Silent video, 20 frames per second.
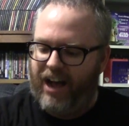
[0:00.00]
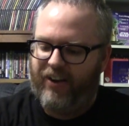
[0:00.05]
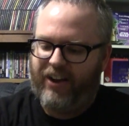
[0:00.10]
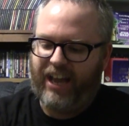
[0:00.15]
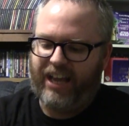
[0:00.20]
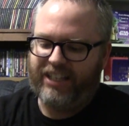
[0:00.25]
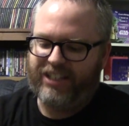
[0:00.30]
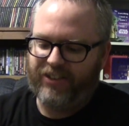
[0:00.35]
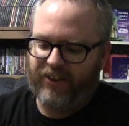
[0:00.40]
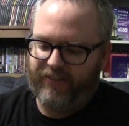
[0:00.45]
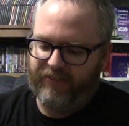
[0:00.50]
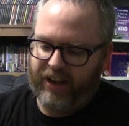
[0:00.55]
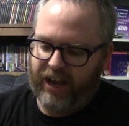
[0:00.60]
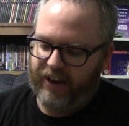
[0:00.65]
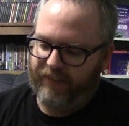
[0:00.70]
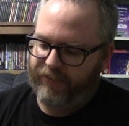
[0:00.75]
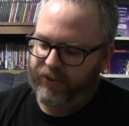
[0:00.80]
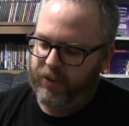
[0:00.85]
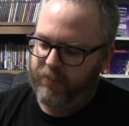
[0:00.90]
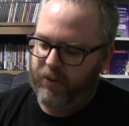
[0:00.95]
Okay, so I've got
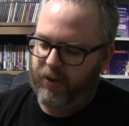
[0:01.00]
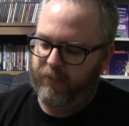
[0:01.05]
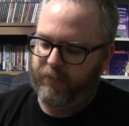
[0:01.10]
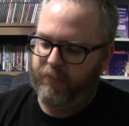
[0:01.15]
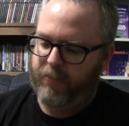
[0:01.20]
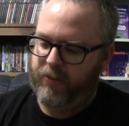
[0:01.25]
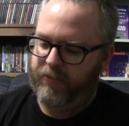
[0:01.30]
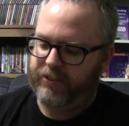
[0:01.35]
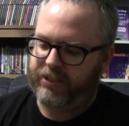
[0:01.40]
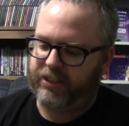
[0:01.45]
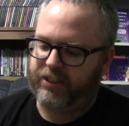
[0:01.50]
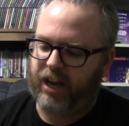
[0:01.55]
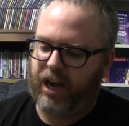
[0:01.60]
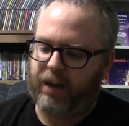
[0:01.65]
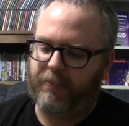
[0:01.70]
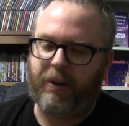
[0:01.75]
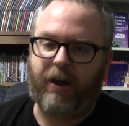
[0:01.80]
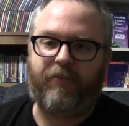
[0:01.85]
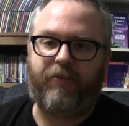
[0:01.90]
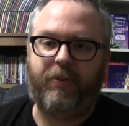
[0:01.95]
a few more movies to talk
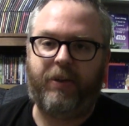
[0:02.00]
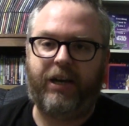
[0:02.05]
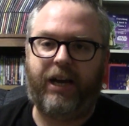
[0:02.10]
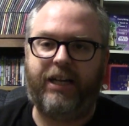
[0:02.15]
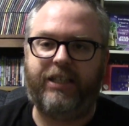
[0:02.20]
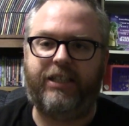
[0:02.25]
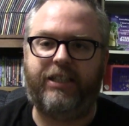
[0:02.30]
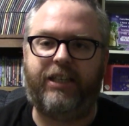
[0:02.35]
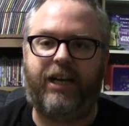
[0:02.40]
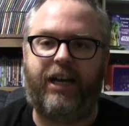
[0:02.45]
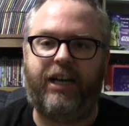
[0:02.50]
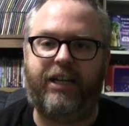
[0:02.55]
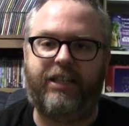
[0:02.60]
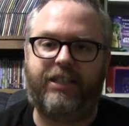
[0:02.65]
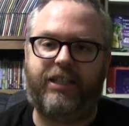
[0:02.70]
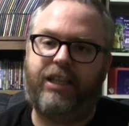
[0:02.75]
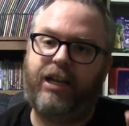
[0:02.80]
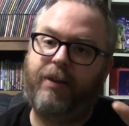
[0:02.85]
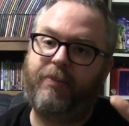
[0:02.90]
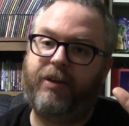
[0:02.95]
about from the nineteen nineties,
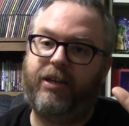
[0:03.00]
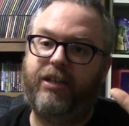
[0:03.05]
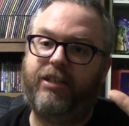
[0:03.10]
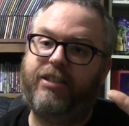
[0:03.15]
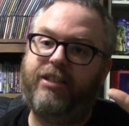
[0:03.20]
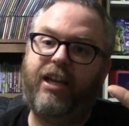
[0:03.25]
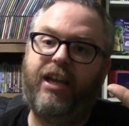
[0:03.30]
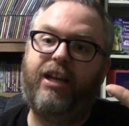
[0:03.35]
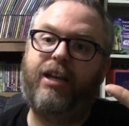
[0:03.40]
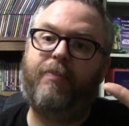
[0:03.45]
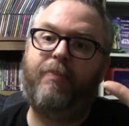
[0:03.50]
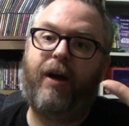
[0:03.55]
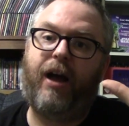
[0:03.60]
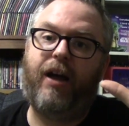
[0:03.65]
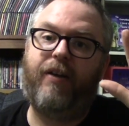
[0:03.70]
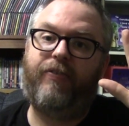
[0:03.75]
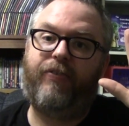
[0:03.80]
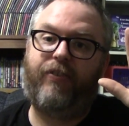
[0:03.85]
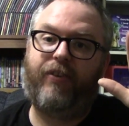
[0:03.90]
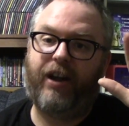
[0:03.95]
and then I'm going to say
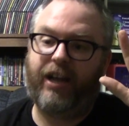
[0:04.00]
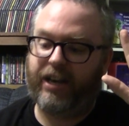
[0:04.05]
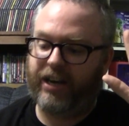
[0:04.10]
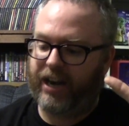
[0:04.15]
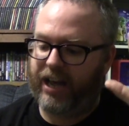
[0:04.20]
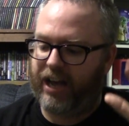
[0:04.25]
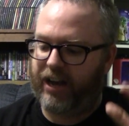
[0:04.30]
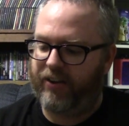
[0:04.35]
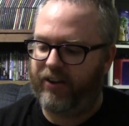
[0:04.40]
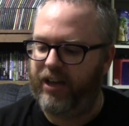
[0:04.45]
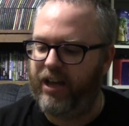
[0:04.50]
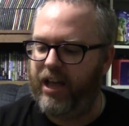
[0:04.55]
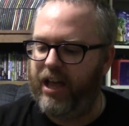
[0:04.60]
goodbye for right now.